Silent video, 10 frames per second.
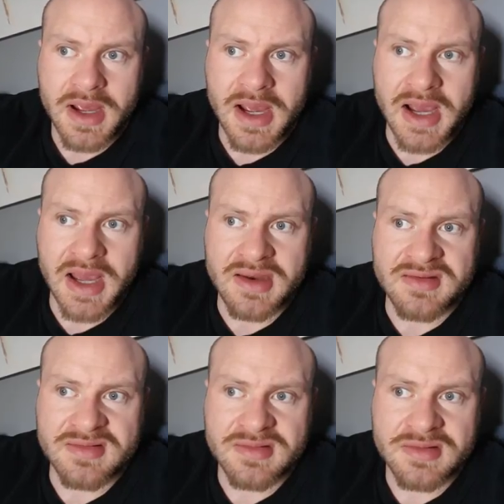
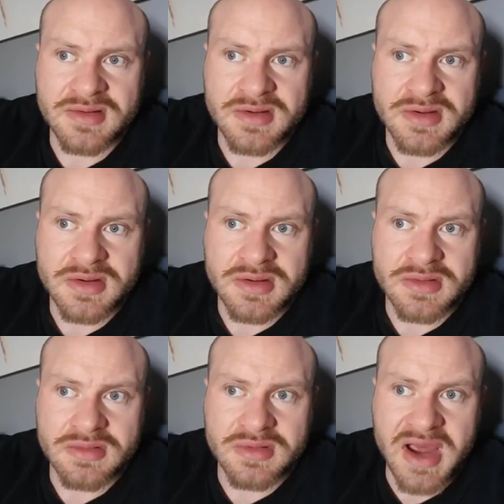and
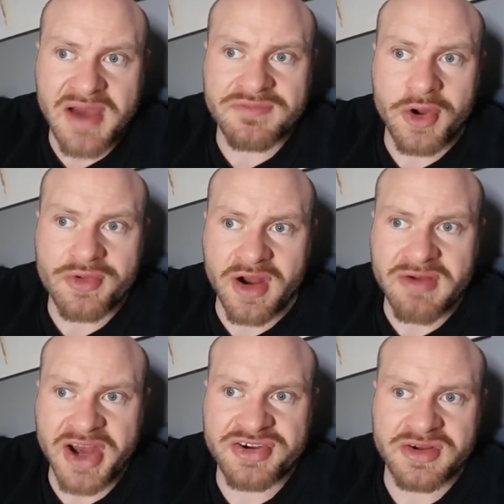have no
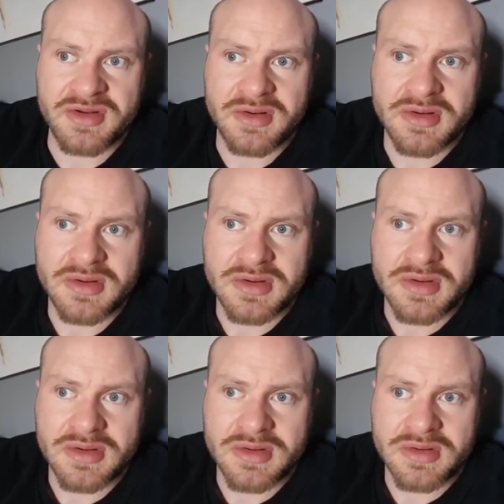direction,
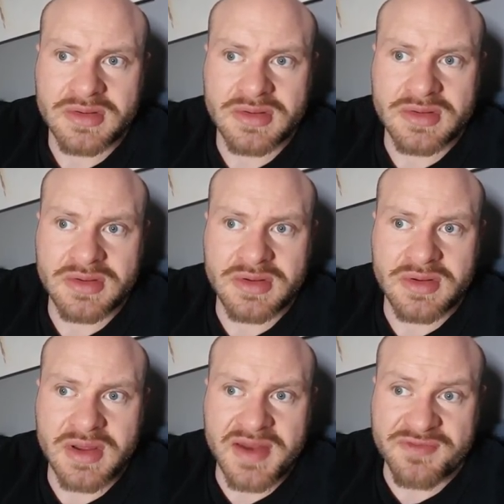
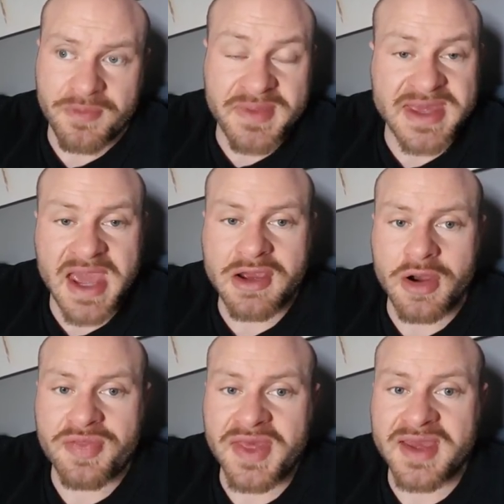and from the
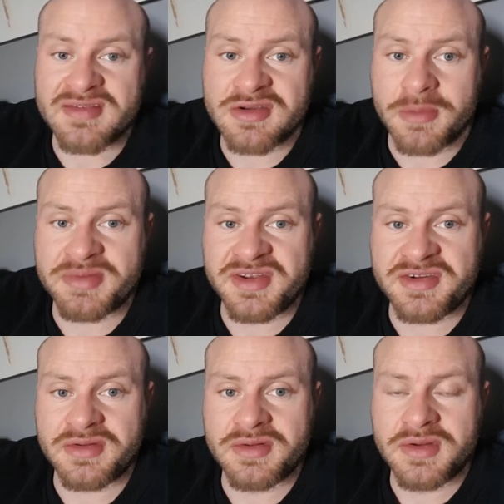get-go think it's a
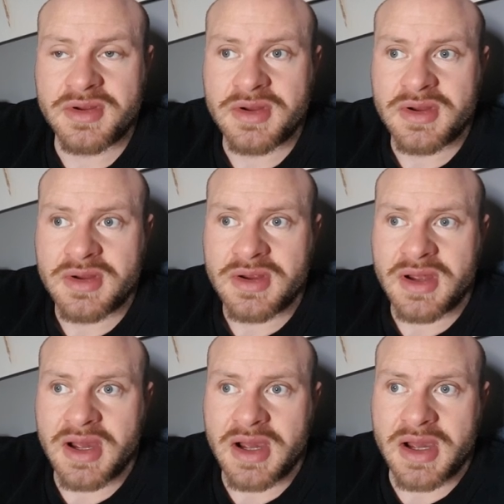competition.
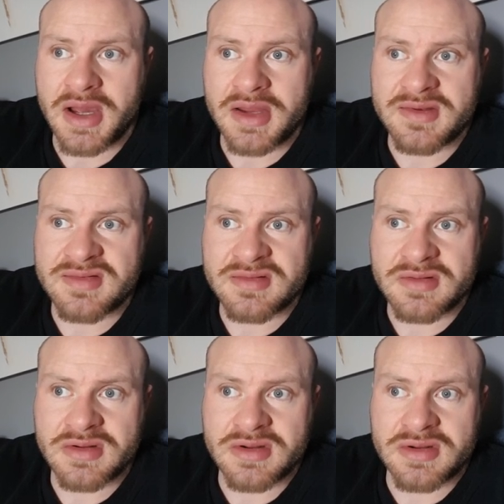And
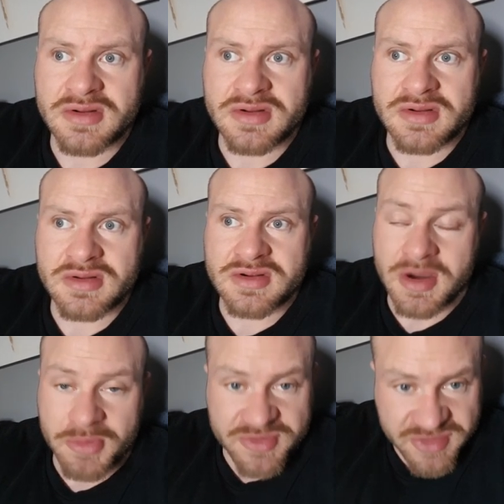
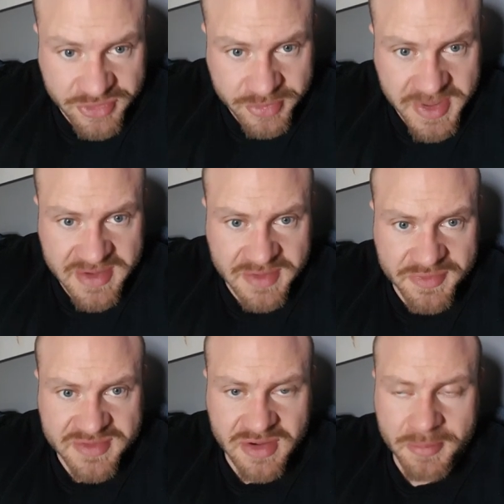come on social media,
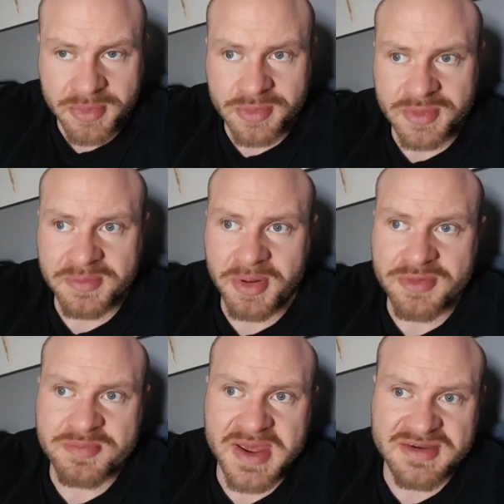for example, and
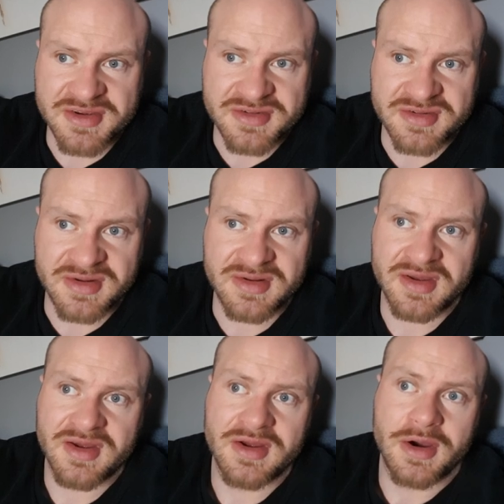post pictures and
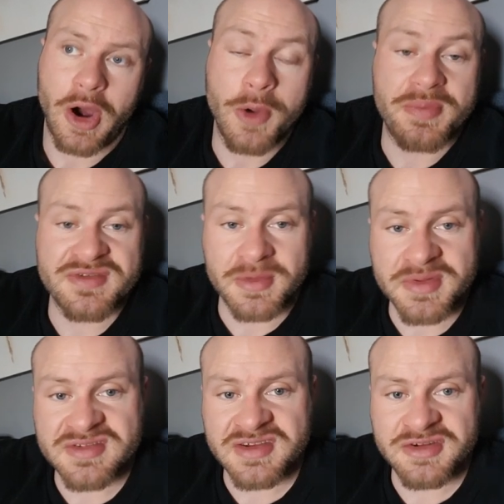hope that
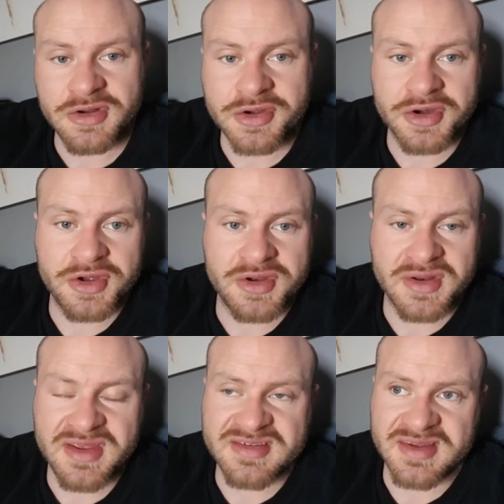someone says you look good
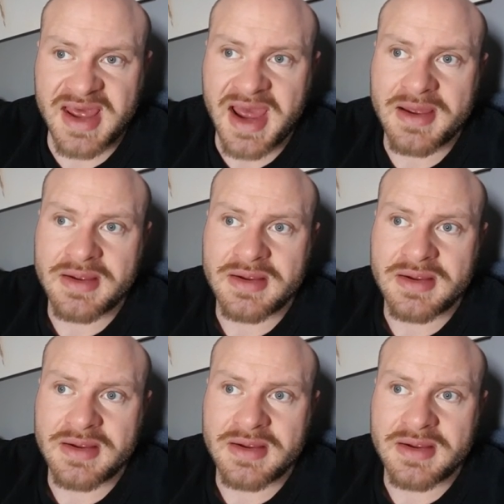and this and that.